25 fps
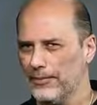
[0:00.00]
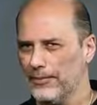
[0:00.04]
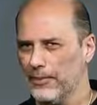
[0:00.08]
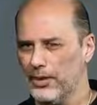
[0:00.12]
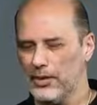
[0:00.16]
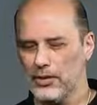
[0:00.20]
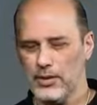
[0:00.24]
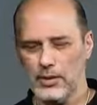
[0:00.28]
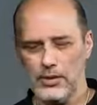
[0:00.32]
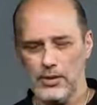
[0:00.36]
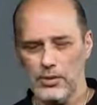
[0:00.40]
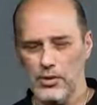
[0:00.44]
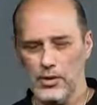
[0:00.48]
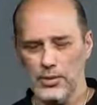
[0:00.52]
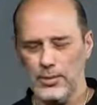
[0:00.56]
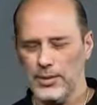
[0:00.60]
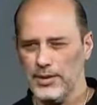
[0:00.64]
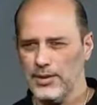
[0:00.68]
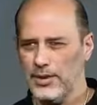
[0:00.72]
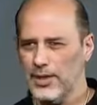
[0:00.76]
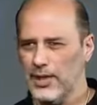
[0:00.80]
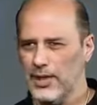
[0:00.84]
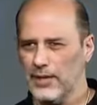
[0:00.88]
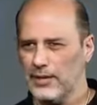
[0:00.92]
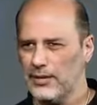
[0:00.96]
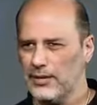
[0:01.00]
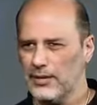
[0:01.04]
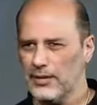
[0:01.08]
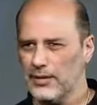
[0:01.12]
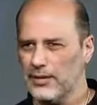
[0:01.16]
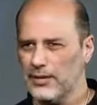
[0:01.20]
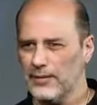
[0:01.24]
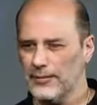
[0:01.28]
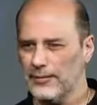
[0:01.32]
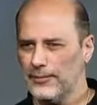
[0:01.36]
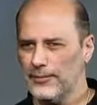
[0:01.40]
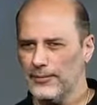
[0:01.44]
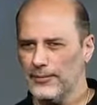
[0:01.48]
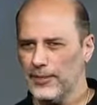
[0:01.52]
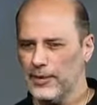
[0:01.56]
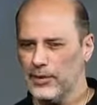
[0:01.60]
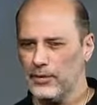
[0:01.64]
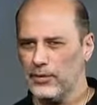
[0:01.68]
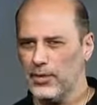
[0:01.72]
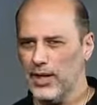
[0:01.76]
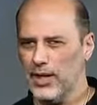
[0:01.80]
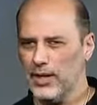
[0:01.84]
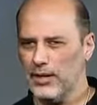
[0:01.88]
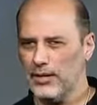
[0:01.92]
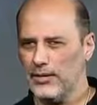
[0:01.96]
there's enormous tests and
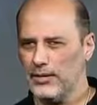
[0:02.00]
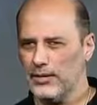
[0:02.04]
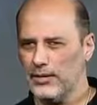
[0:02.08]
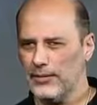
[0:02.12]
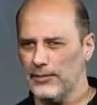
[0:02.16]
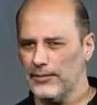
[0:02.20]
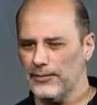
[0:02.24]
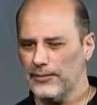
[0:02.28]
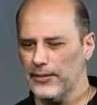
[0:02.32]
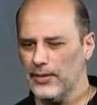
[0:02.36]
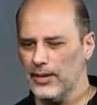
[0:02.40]
trials.